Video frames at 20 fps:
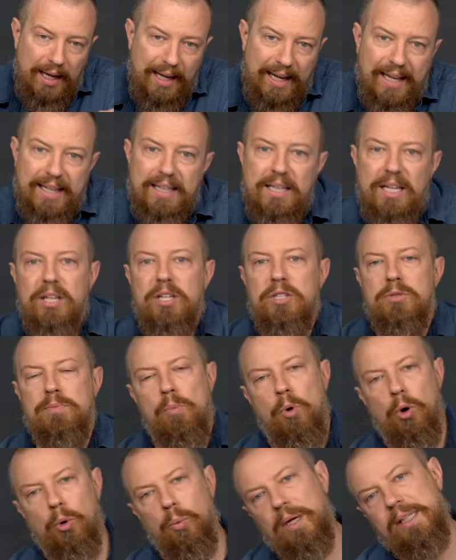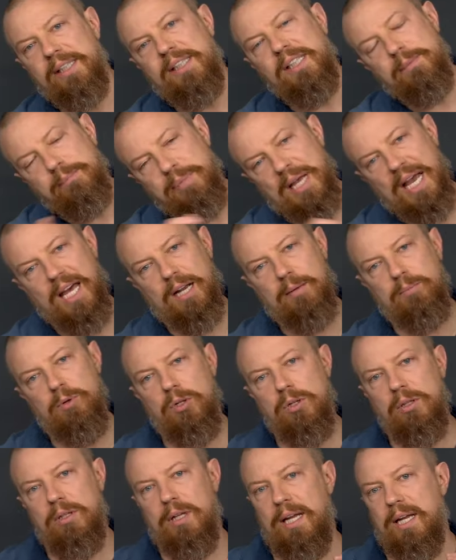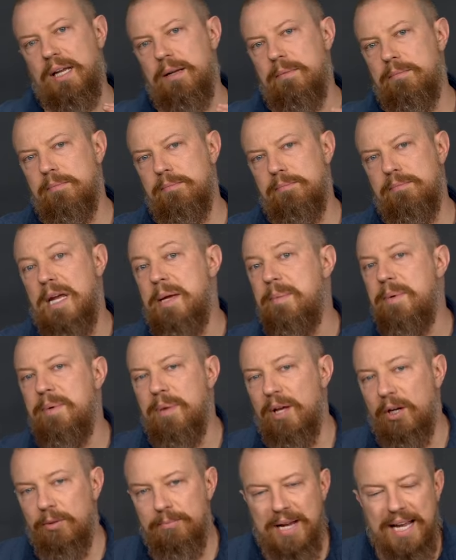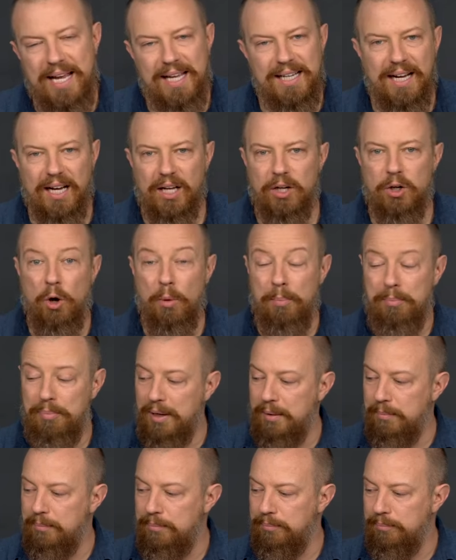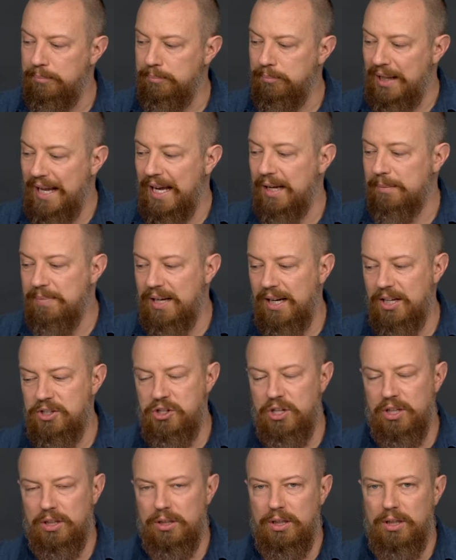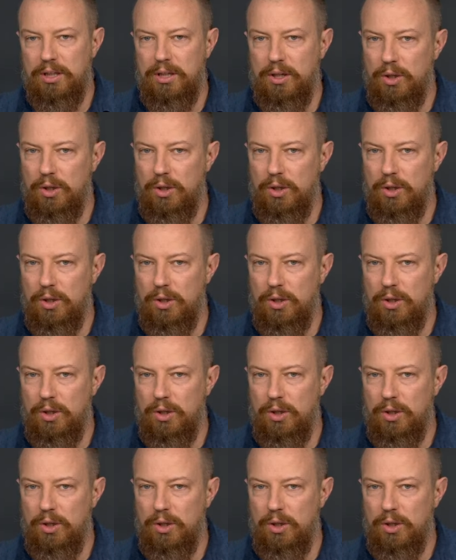And it's more widely compatible and maybe better made, I don't know, but Blackmagic,